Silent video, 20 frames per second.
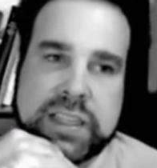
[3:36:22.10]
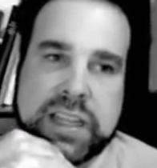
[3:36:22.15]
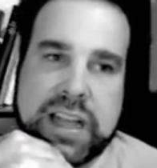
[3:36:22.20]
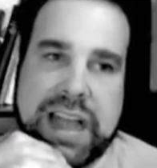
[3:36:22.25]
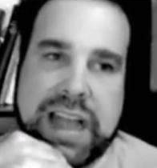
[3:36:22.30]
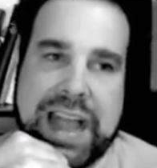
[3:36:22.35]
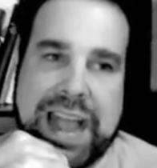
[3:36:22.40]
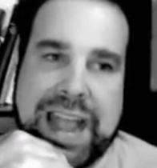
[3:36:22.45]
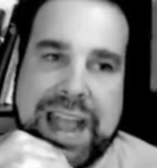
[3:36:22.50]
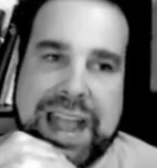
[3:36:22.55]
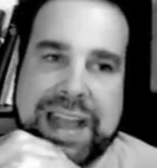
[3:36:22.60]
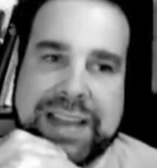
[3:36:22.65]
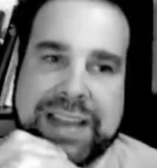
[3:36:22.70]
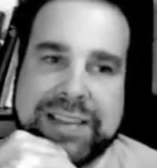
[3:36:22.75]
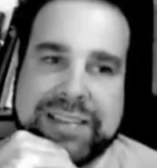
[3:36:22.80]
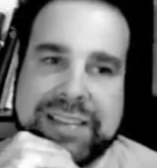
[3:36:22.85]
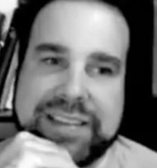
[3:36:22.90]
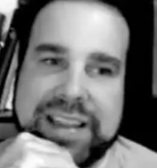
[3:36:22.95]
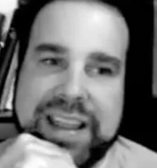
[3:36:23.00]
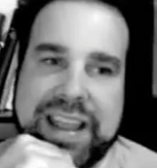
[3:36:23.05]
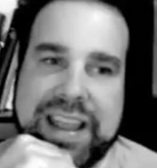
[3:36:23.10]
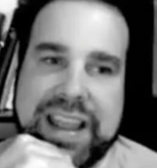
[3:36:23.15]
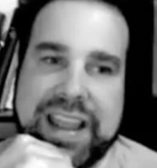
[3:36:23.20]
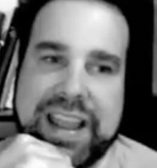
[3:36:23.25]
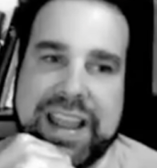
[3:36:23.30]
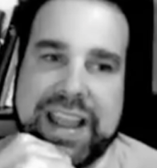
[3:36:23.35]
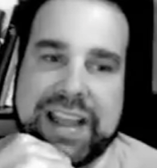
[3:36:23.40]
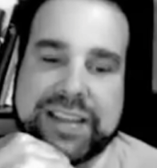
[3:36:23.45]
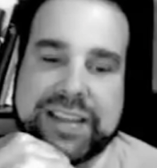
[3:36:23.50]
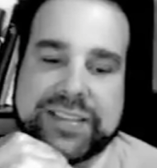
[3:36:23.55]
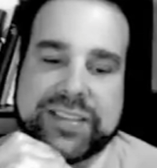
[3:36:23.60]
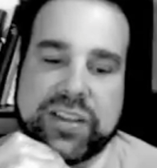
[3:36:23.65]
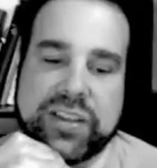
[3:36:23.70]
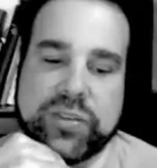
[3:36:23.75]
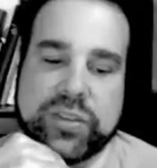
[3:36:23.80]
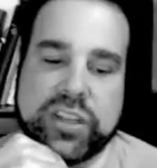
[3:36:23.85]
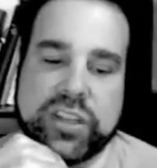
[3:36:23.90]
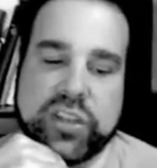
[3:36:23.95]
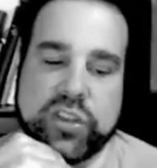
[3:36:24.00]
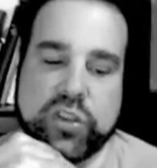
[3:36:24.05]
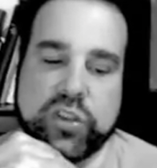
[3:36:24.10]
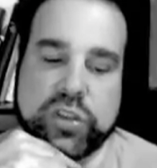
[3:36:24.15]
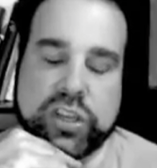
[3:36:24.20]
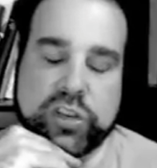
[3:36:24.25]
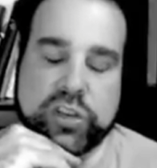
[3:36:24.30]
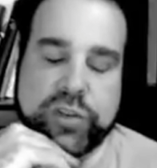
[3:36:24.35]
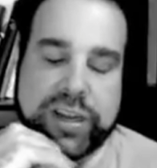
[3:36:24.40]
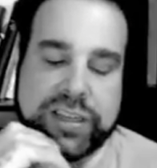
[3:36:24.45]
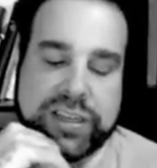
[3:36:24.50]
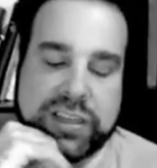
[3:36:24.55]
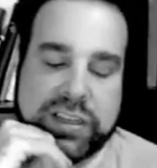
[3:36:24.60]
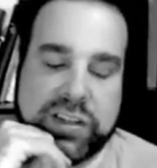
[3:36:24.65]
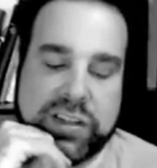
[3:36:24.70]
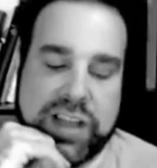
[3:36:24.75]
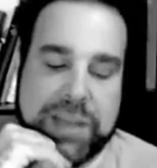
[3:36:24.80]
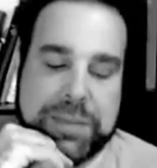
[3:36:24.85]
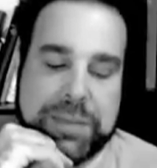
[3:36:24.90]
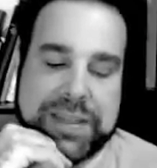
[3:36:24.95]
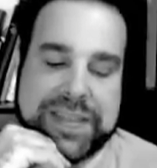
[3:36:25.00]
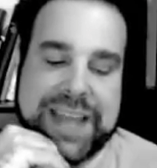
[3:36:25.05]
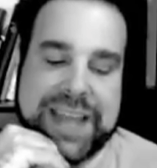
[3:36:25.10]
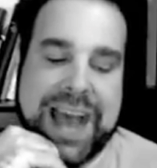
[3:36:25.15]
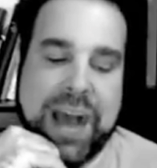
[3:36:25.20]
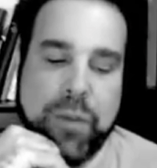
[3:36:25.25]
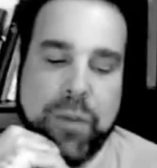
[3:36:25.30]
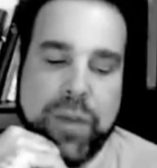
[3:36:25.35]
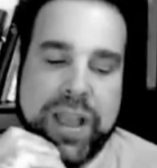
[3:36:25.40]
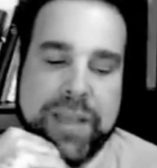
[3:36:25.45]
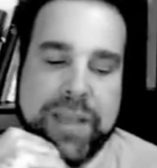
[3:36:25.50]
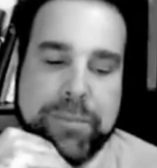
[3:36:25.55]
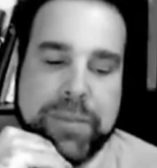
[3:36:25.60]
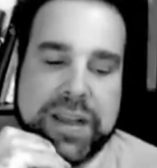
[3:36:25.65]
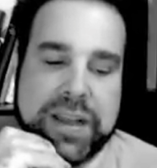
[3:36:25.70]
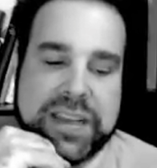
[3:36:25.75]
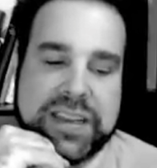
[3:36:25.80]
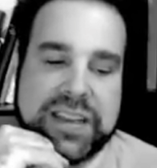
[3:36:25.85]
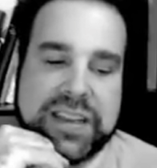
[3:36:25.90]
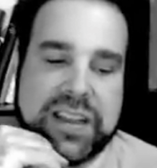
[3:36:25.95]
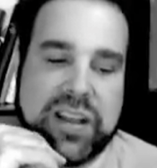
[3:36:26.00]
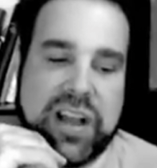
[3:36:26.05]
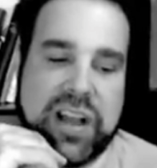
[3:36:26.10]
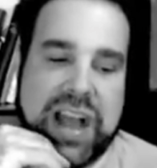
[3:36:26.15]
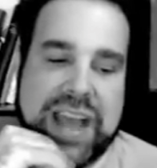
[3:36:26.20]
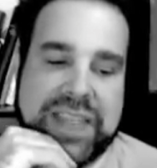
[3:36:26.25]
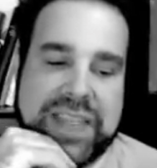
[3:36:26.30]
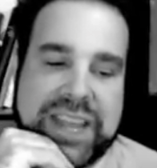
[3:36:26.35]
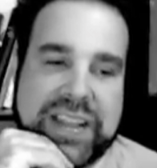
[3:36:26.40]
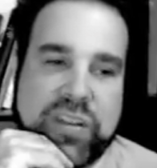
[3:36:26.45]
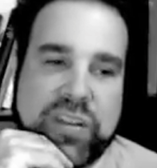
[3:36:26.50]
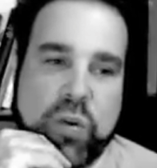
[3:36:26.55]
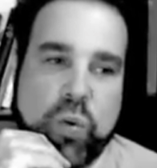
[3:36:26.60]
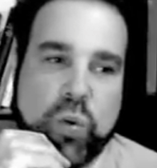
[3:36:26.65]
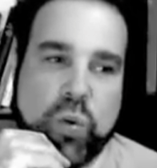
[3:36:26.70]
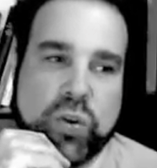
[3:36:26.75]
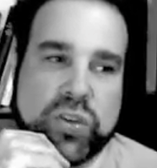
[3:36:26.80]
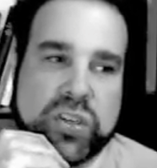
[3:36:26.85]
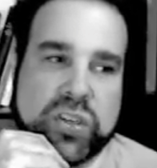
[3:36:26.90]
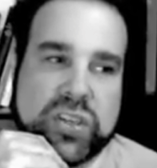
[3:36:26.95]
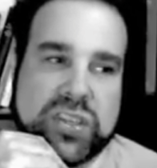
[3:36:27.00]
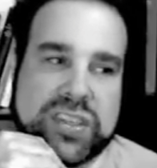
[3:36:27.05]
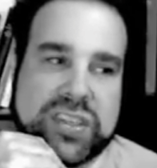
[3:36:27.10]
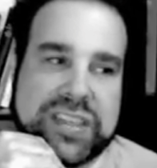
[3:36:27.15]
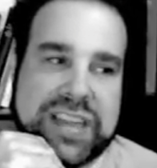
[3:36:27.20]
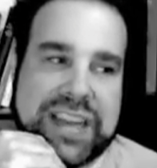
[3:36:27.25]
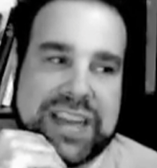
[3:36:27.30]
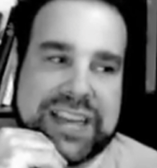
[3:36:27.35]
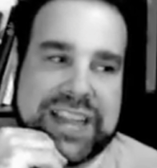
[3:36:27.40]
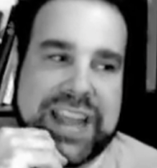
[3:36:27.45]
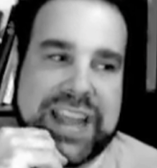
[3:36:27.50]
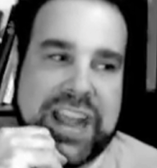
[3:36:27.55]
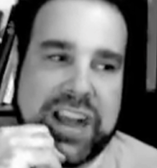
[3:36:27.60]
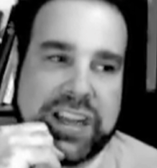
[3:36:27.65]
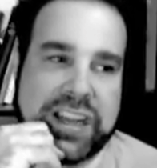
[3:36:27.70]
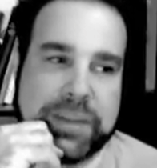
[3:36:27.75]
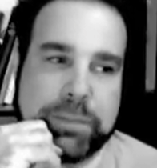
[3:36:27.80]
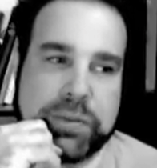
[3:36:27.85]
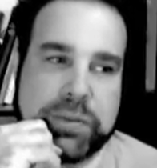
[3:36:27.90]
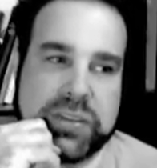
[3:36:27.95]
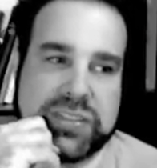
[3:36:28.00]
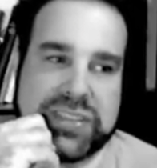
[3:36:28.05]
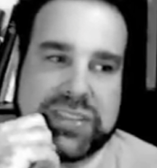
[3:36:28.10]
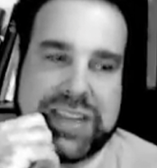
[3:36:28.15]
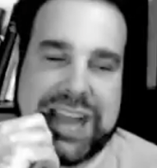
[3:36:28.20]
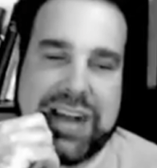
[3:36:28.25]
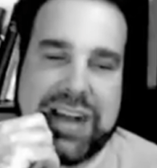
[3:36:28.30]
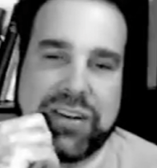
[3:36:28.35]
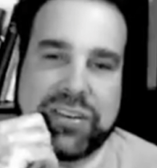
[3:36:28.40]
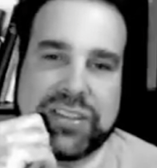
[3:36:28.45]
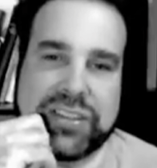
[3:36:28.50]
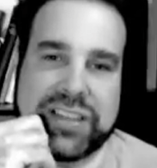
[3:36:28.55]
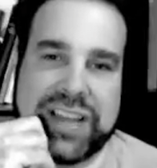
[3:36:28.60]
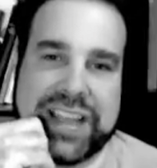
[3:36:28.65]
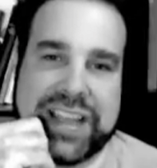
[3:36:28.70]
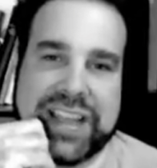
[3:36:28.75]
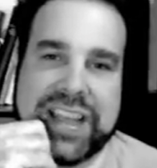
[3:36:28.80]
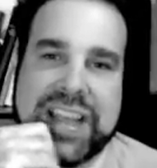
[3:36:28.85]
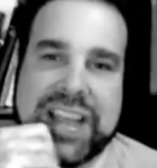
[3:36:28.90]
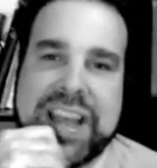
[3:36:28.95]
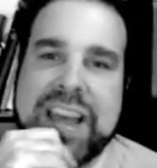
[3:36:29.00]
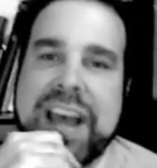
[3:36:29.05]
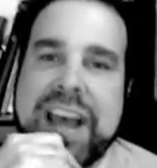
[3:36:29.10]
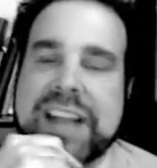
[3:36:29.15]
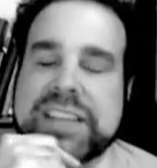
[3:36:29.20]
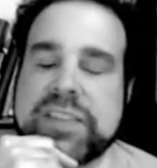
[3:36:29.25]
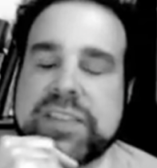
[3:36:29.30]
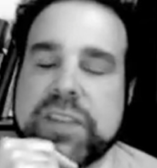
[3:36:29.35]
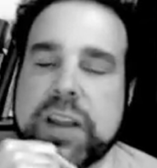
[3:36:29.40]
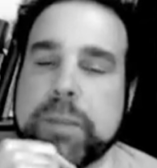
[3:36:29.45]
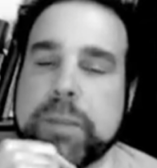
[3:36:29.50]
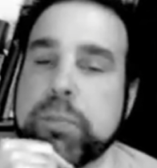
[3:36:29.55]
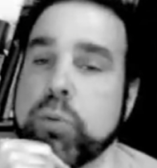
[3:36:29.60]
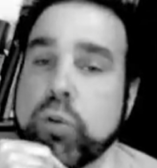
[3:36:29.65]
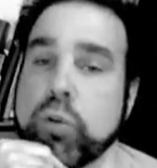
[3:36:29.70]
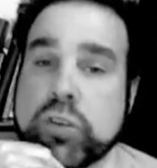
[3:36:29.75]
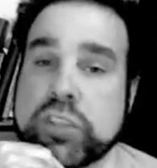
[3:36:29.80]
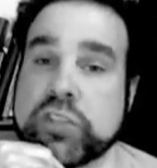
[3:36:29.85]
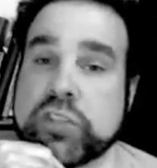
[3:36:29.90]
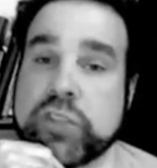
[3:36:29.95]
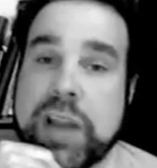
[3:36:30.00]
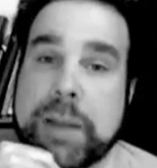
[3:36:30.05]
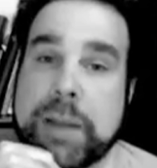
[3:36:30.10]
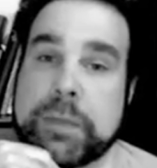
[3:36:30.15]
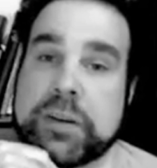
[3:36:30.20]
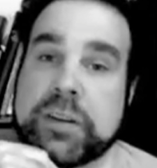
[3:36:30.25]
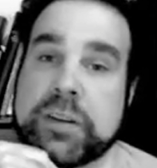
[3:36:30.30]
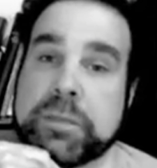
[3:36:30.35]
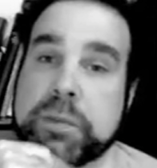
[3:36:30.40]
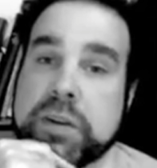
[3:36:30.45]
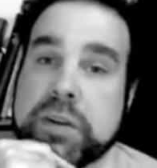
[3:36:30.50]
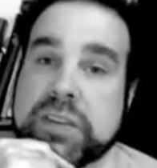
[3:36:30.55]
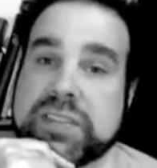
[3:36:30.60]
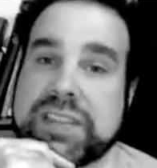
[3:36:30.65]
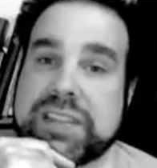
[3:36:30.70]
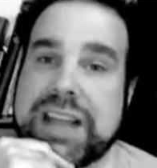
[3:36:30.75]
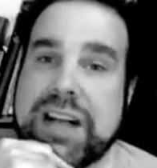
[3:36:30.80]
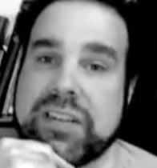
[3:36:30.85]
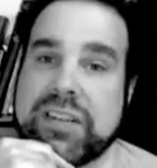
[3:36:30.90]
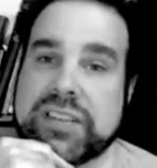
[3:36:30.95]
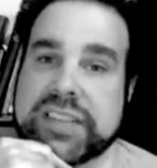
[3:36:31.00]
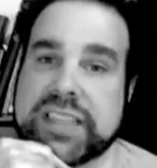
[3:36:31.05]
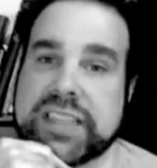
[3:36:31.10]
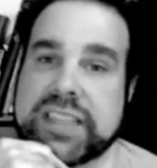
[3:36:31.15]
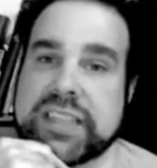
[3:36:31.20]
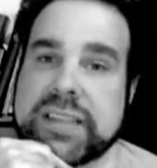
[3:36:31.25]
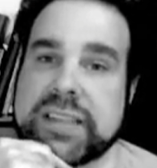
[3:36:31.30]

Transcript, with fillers: And and so, you know, you could create an alignment that way, but I think ordered and chaotic personality, like that's a very poor describer of personality